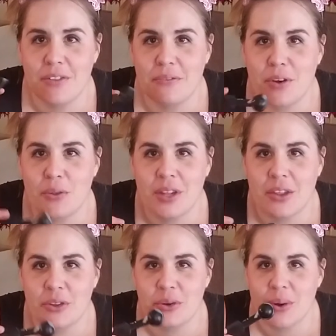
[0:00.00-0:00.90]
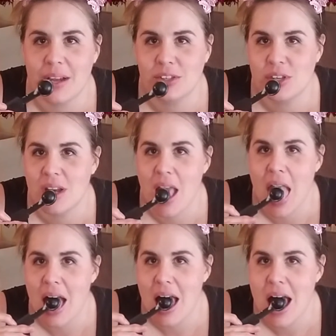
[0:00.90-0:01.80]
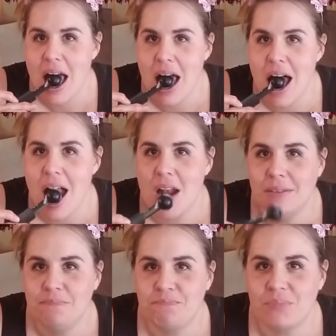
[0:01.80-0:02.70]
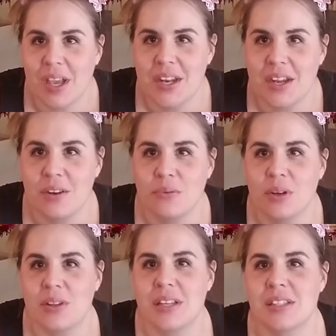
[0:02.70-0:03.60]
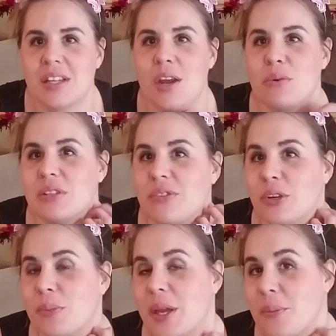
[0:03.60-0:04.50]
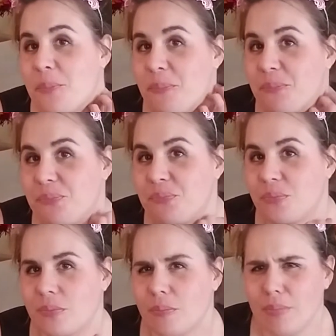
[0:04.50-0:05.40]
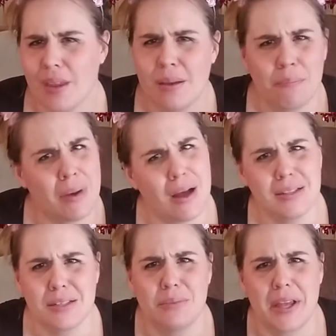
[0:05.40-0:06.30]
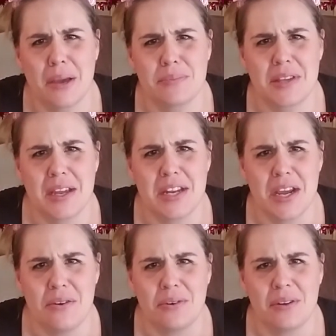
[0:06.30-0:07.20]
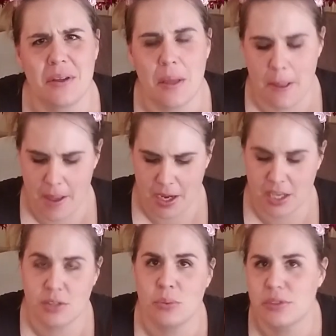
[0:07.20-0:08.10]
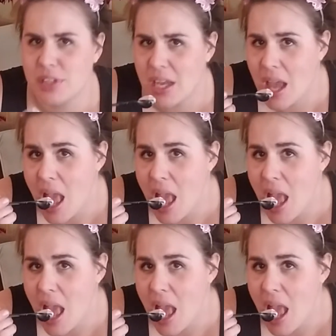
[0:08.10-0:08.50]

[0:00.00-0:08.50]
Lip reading: the phone the other direction. And I didn't realize that I was filming possibly upside down. I guess we'll see.